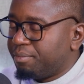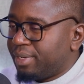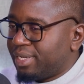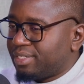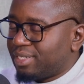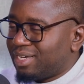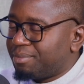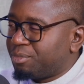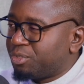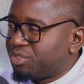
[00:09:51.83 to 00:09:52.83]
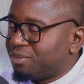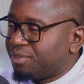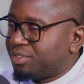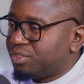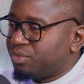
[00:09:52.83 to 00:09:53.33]
Blanta Hub, I'm not sure if
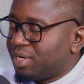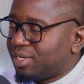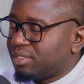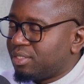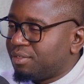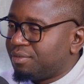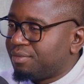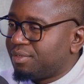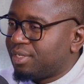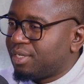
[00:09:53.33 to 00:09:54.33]
it's too active,